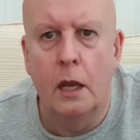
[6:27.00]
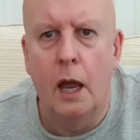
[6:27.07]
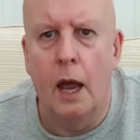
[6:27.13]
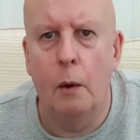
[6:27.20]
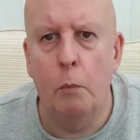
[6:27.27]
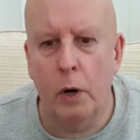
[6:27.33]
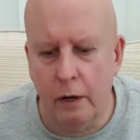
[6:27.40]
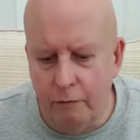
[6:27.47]

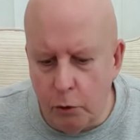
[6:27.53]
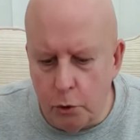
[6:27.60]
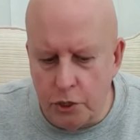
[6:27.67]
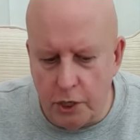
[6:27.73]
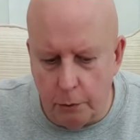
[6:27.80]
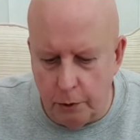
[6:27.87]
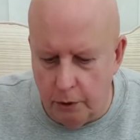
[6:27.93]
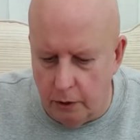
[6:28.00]
And what I've
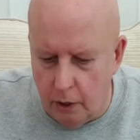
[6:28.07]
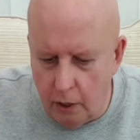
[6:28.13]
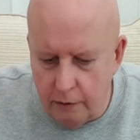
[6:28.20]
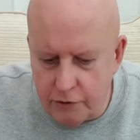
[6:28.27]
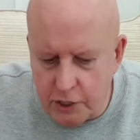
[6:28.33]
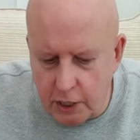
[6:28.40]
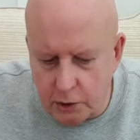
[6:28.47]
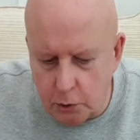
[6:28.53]
also done, I've
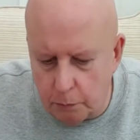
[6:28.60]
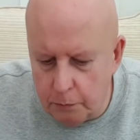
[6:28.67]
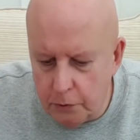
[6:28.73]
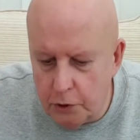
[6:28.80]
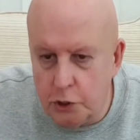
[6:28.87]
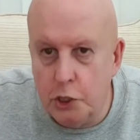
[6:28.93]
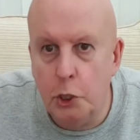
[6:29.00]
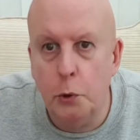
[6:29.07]
set up
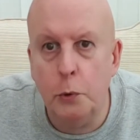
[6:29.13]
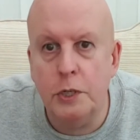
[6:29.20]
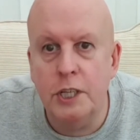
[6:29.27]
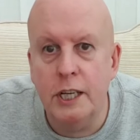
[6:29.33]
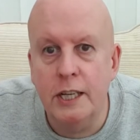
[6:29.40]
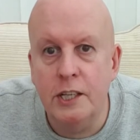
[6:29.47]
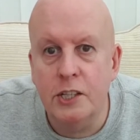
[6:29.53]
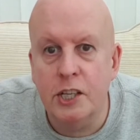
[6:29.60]
two
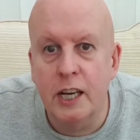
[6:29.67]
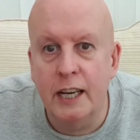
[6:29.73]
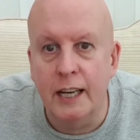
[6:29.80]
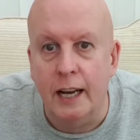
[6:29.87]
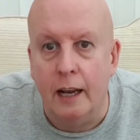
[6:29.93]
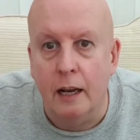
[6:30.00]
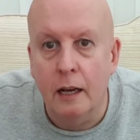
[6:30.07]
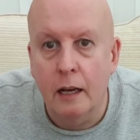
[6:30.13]
tins
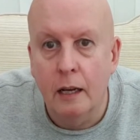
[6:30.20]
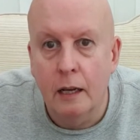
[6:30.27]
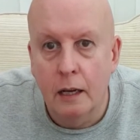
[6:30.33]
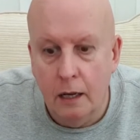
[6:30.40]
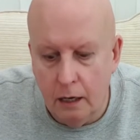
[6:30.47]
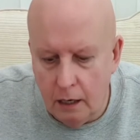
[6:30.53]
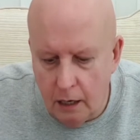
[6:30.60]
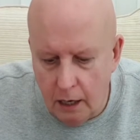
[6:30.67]
here,
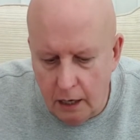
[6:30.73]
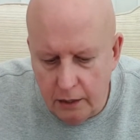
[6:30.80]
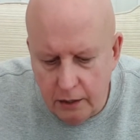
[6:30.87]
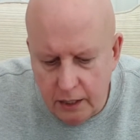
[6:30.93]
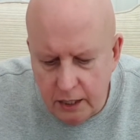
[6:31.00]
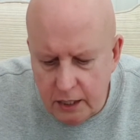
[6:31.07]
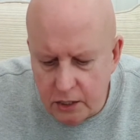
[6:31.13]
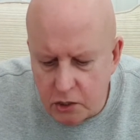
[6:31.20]
and
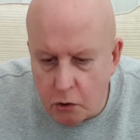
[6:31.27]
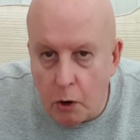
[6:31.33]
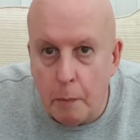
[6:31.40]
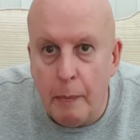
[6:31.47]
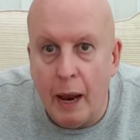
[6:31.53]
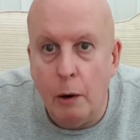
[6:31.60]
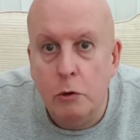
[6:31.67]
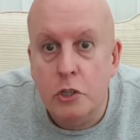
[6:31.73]
these are
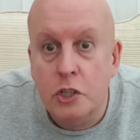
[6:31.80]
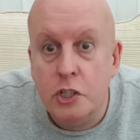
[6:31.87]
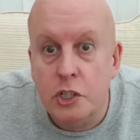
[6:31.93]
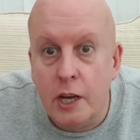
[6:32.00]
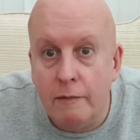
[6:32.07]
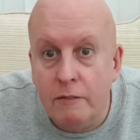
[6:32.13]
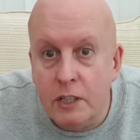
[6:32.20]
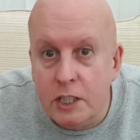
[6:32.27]
about
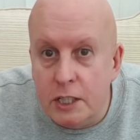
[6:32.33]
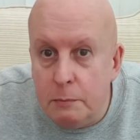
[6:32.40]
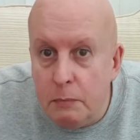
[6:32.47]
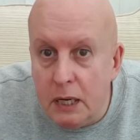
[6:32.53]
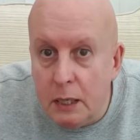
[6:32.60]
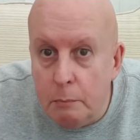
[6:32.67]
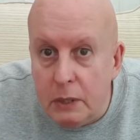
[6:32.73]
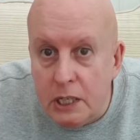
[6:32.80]
70
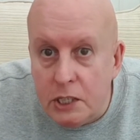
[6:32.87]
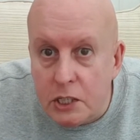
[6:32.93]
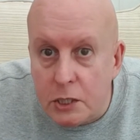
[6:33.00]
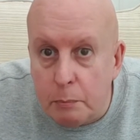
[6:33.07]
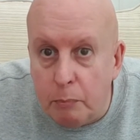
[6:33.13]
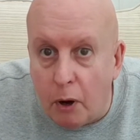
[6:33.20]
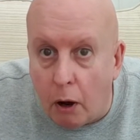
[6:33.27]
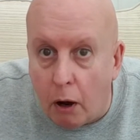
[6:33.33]
millimeters
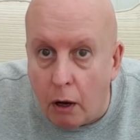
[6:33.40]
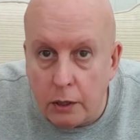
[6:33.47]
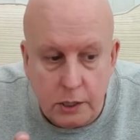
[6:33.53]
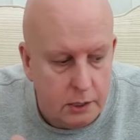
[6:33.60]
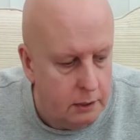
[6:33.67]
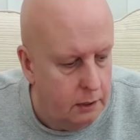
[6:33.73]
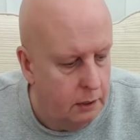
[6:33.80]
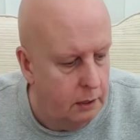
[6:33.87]
apart.
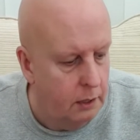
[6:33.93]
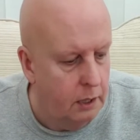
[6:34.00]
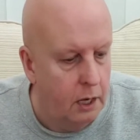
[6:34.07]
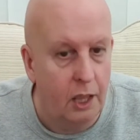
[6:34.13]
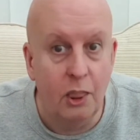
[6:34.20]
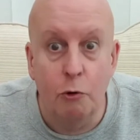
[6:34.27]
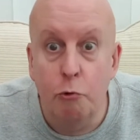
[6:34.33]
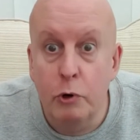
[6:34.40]

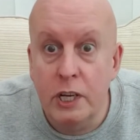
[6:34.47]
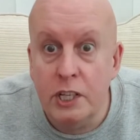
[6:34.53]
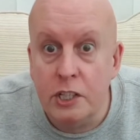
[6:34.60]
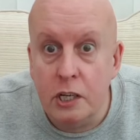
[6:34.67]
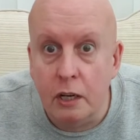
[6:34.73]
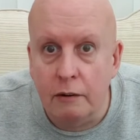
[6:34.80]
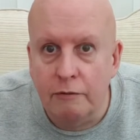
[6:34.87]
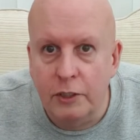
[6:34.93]
And the reason
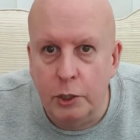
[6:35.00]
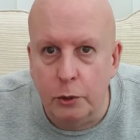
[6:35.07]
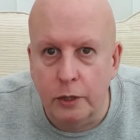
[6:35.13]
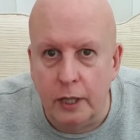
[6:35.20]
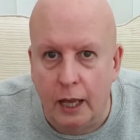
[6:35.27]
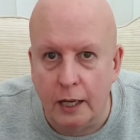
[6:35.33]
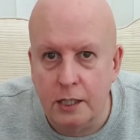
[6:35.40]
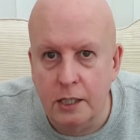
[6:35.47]
I've done
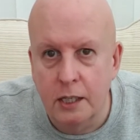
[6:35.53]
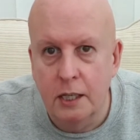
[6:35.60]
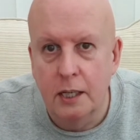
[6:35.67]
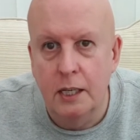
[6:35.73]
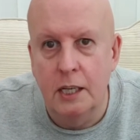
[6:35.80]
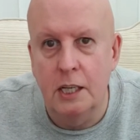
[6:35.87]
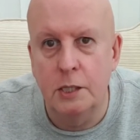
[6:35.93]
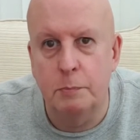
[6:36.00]
that
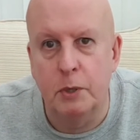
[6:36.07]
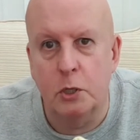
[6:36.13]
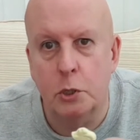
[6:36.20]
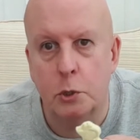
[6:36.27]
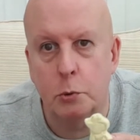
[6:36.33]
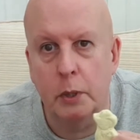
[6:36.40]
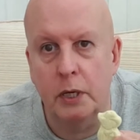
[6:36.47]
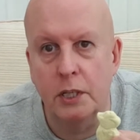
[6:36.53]
is because
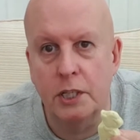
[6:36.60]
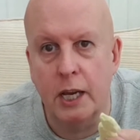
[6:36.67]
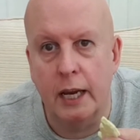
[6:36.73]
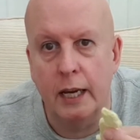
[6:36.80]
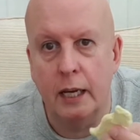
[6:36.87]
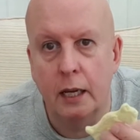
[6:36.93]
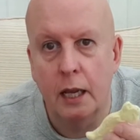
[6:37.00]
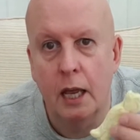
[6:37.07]
we can
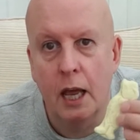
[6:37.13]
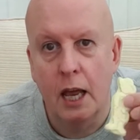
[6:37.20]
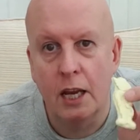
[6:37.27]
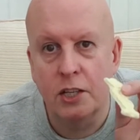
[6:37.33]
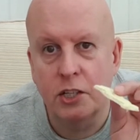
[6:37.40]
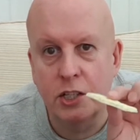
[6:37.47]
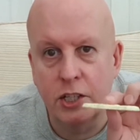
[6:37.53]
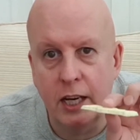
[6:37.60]
take a
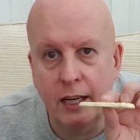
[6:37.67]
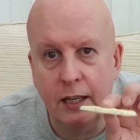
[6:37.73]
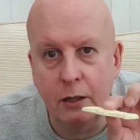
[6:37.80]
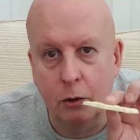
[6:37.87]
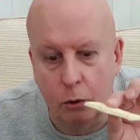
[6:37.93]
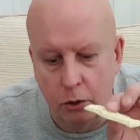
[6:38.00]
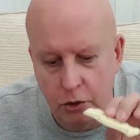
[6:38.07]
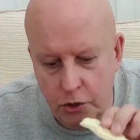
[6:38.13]

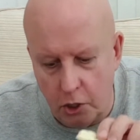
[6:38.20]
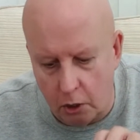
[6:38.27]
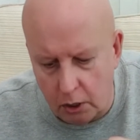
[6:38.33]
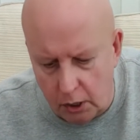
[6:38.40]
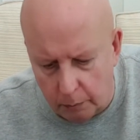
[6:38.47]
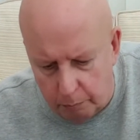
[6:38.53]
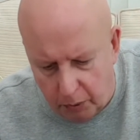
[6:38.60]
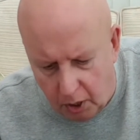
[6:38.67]
single
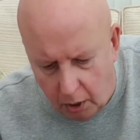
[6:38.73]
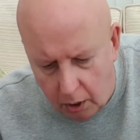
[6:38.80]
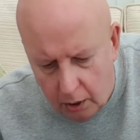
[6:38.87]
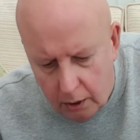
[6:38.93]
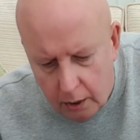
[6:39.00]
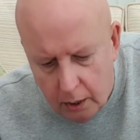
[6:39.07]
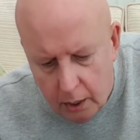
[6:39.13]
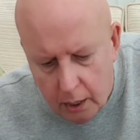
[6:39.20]
chocolate bar
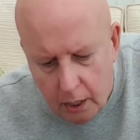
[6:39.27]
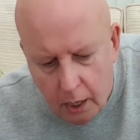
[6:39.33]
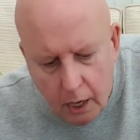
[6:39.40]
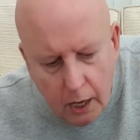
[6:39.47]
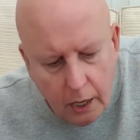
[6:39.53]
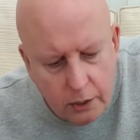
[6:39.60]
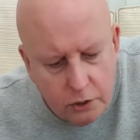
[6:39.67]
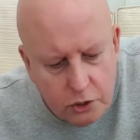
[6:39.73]

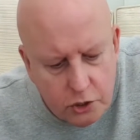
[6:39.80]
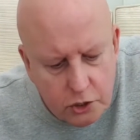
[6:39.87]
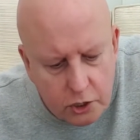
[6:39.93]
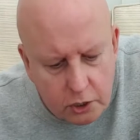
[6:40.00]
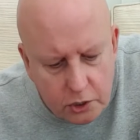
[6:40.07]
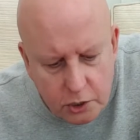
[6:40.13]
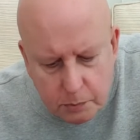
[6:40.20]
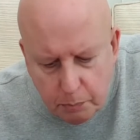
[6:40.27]
and
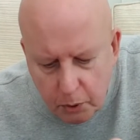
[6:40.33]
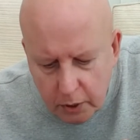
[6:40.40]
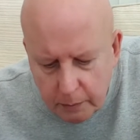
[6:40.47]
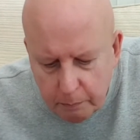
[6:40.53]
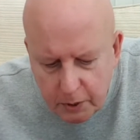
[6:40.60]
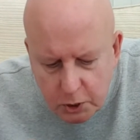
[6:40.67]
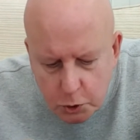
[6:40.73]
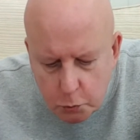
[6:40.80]
just put it
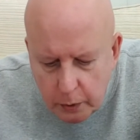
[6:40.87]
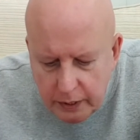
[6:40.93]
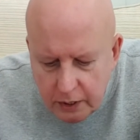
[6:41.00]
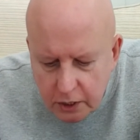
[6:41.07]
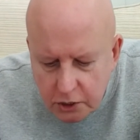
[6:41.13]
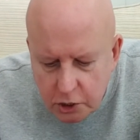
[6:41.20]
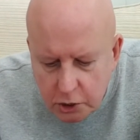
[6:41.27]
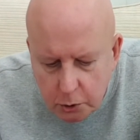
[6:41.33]
between the
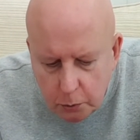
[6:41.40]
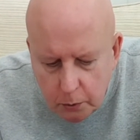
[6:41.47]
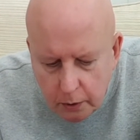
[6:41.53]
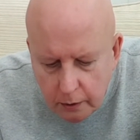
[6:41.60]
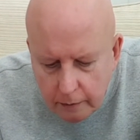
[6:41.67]
two.